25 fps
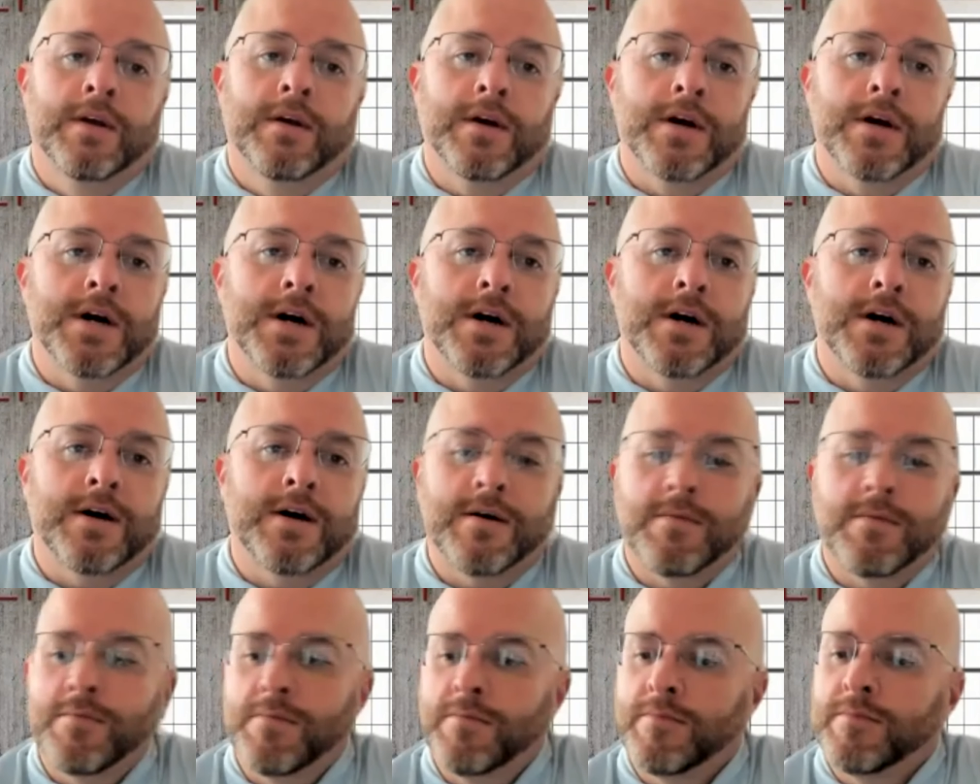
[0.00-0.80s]

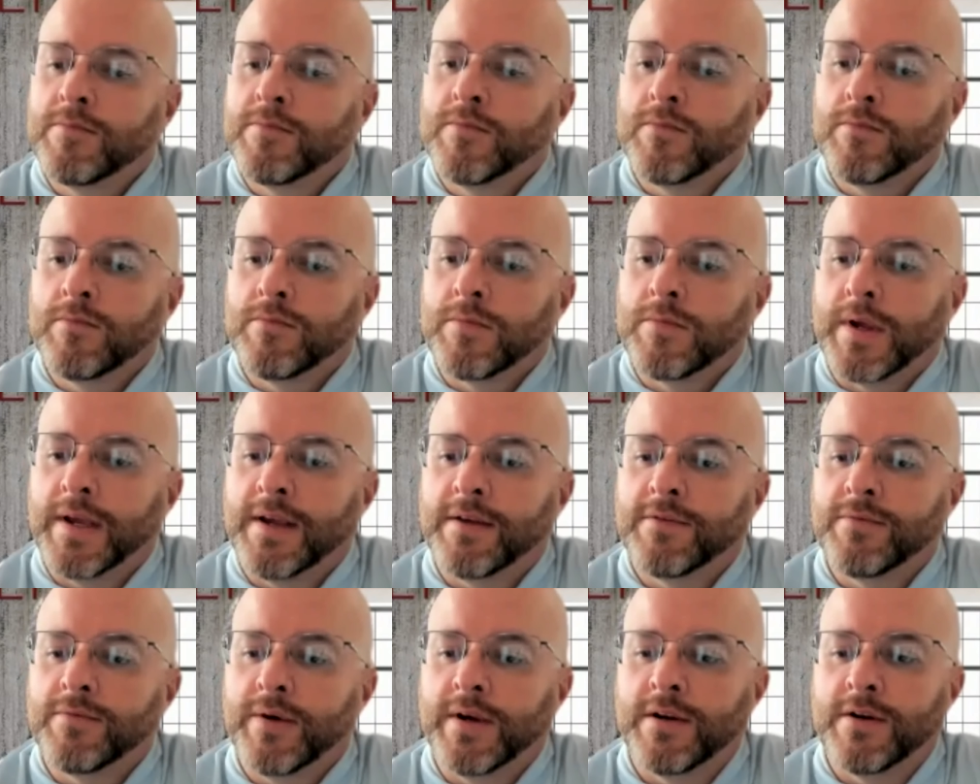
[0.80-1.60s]
Yep. I
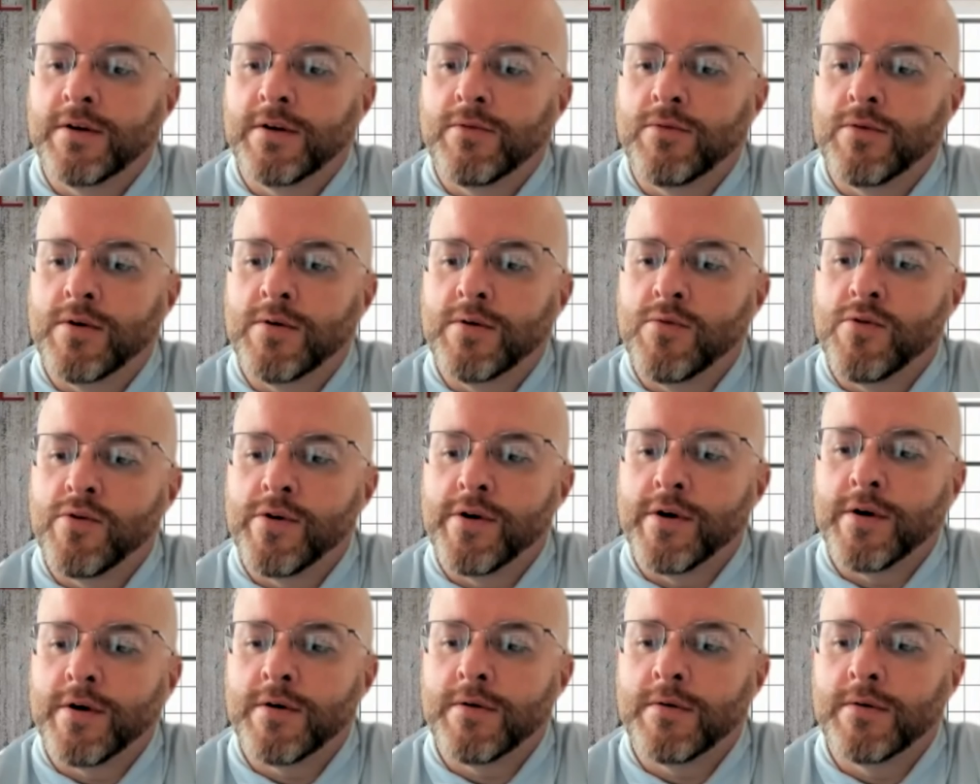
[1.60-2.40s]
guess we could do one
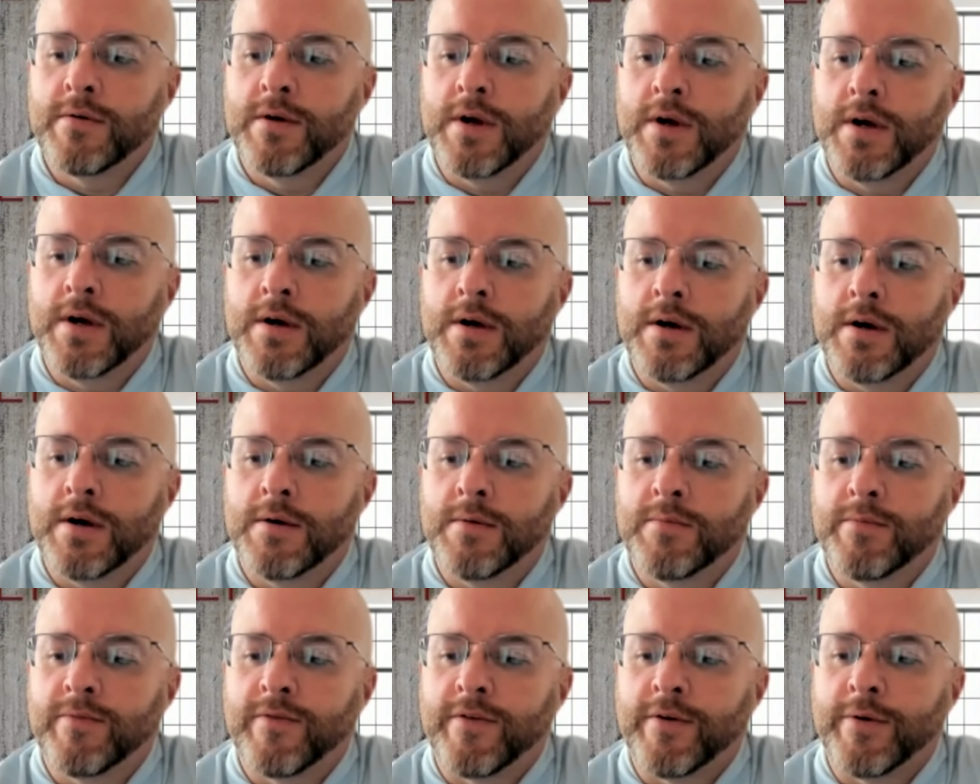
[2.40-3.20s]

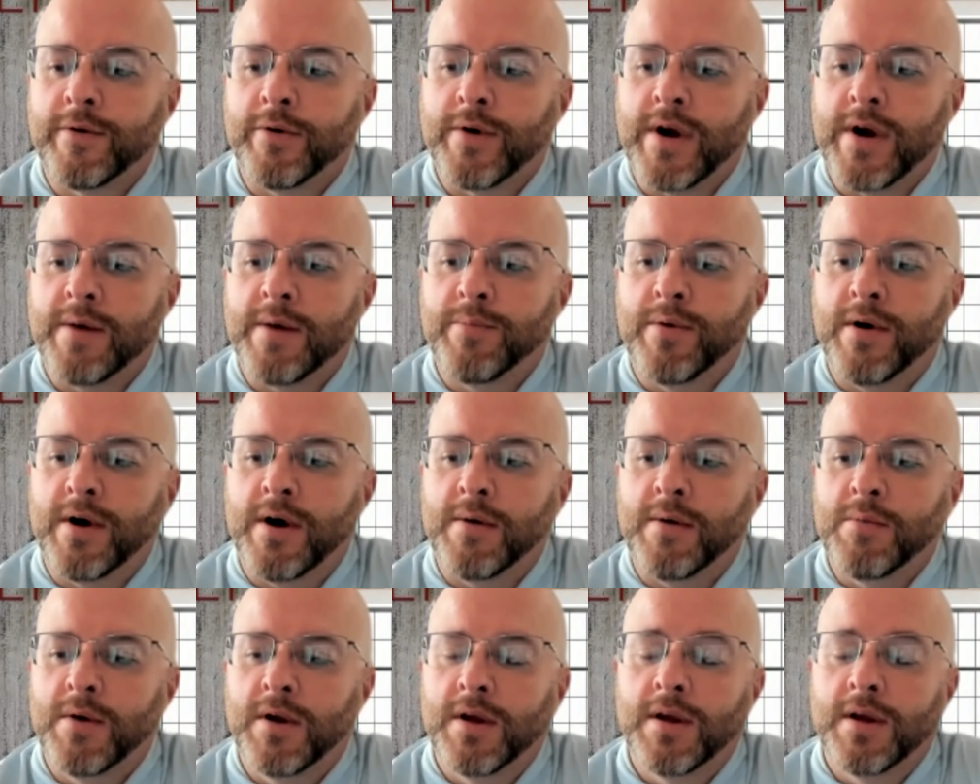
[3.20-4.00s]
more before we wrap
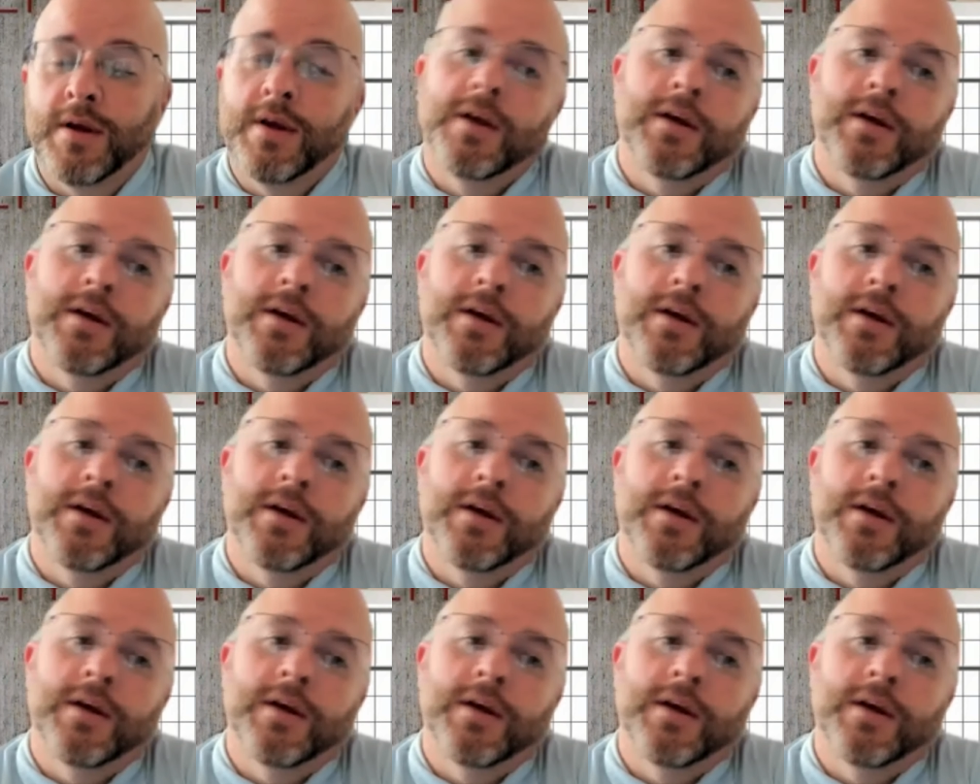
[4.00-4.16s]
up.